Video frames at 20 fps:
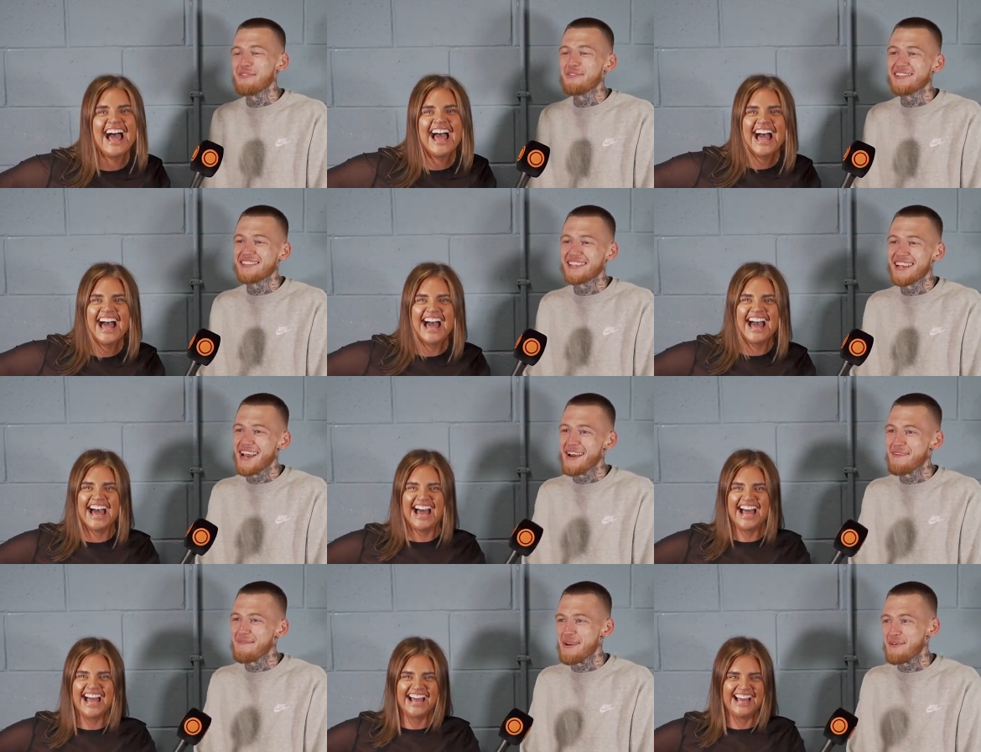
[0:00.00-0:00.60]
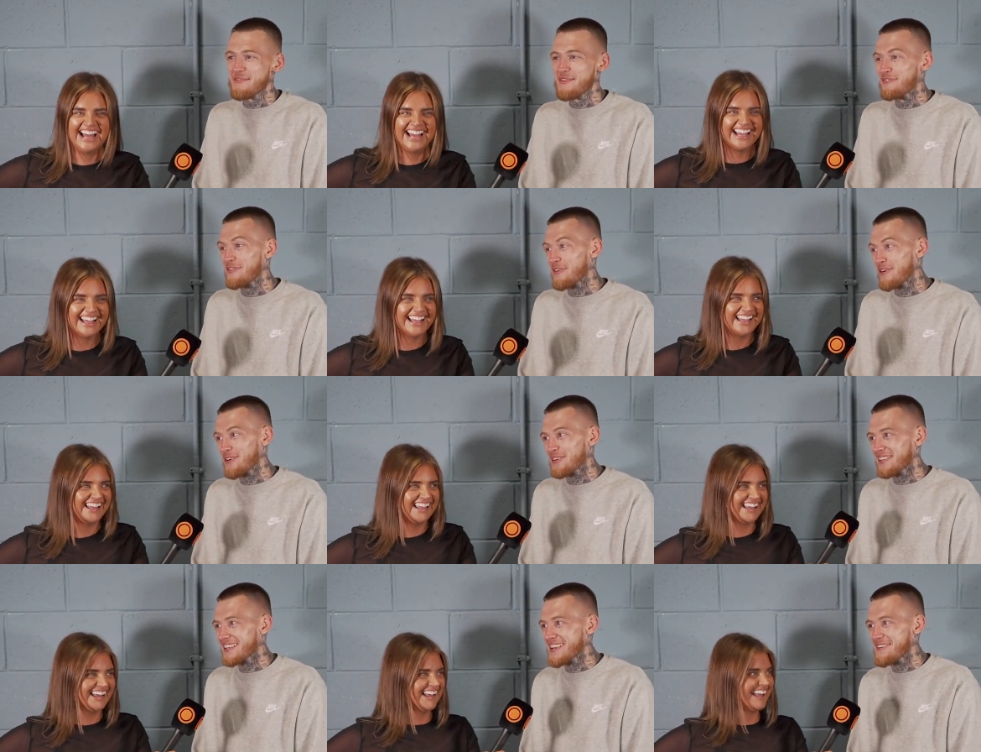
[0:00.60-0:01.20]
Speaker 1: was maybe
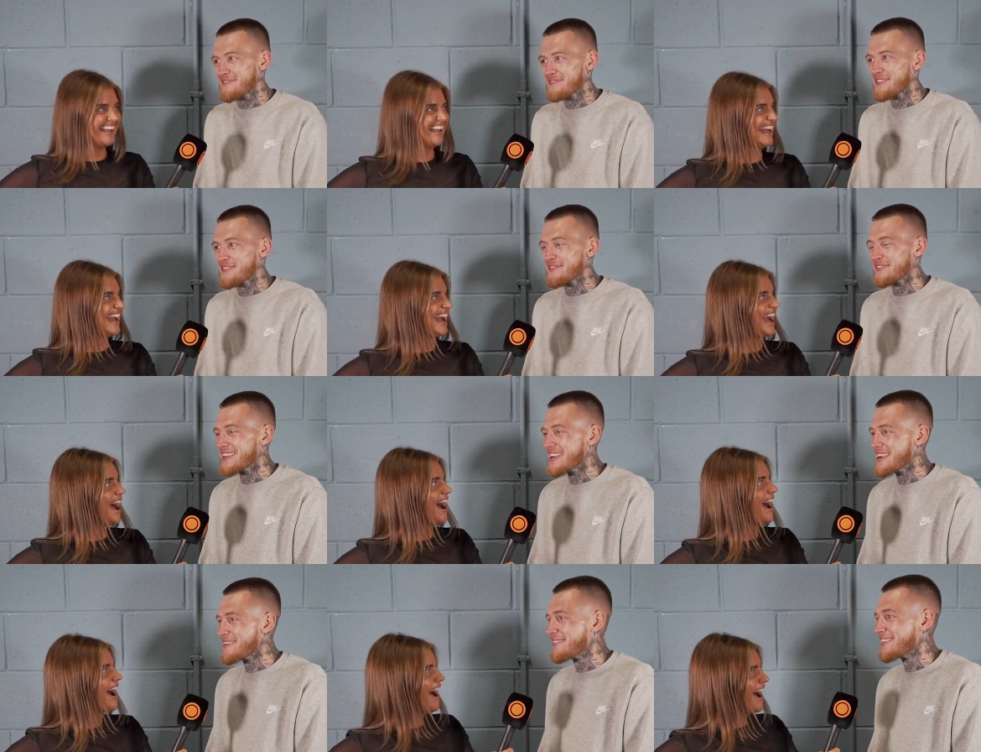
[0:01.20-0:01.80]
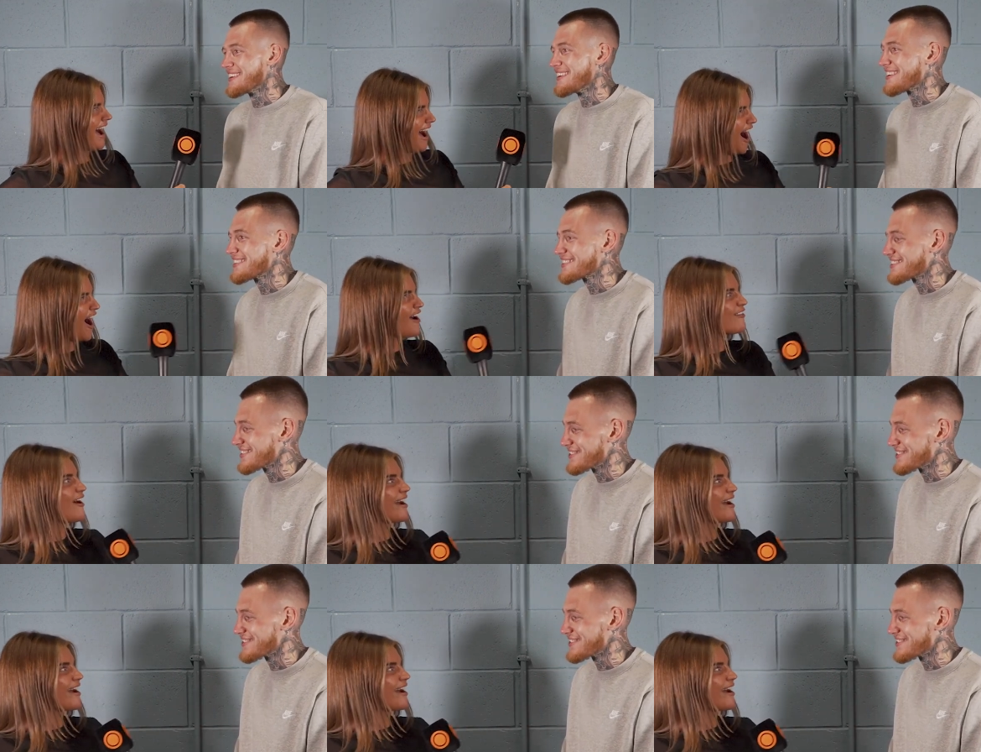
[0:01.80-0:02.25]
14, 15 when the Oxen. All